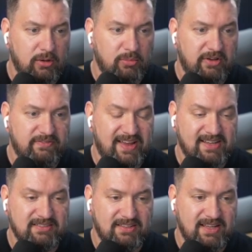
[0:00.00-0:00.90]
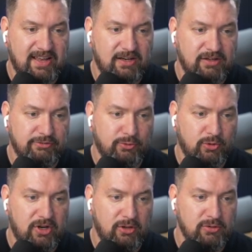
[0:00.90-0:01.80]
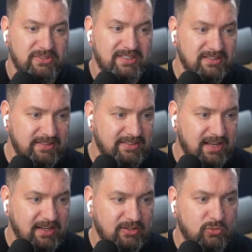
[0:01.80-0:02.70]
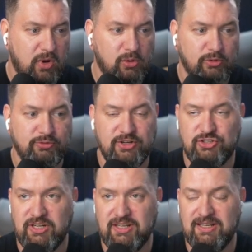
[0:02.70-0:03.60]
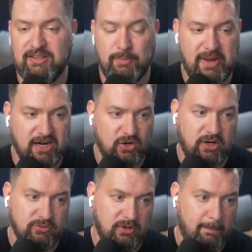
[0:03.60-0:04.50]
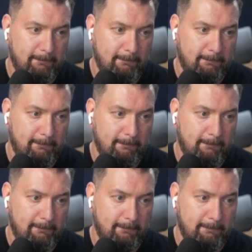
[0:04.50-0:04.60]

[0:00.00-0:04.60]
but fast data for another 60 seconds while refreshing it in the background.